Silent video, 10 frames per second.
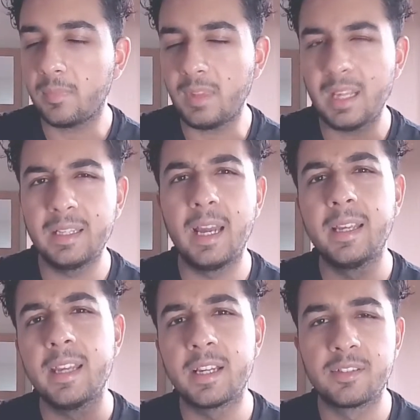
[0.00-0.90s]

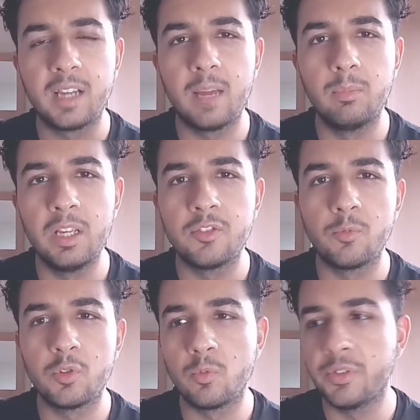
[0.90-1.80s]
Nike X Sakai Blazers,
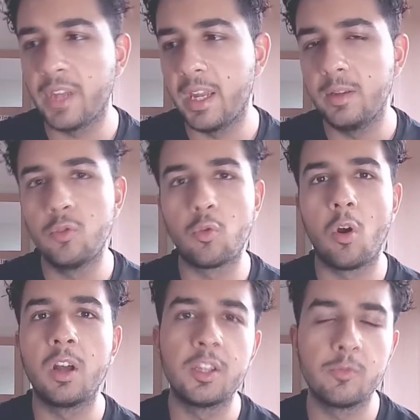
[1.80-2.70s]
which was a
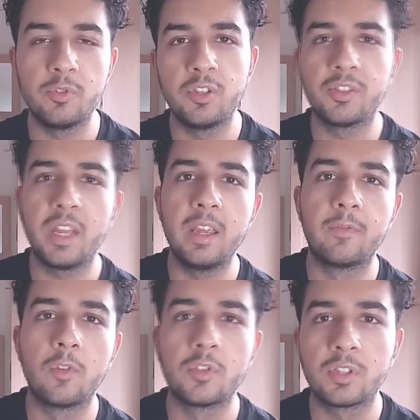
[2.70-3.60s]
draw. This was just a
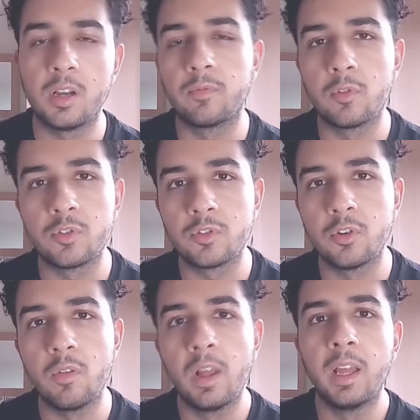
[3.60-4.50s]
first come first
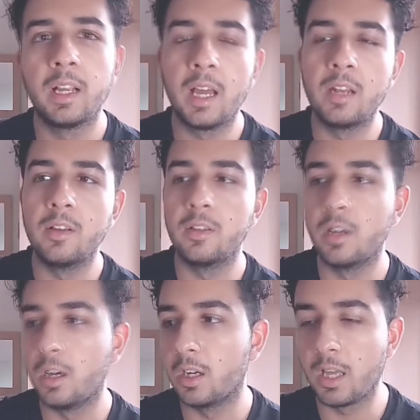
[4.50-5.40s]
serve kind
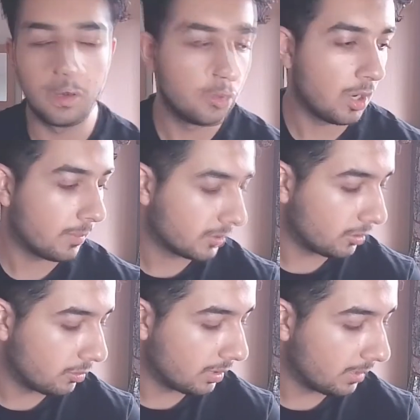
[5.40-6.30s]
of drop.
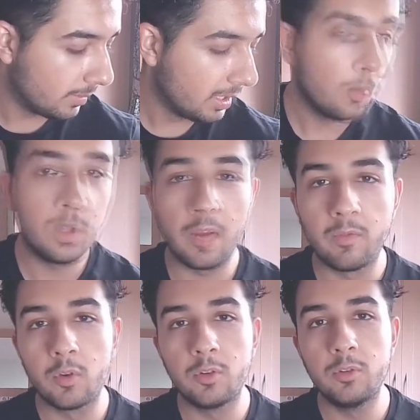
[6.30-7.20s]
So without
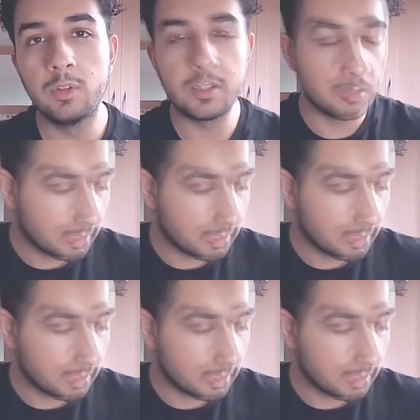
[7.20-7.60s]
further ado, let's look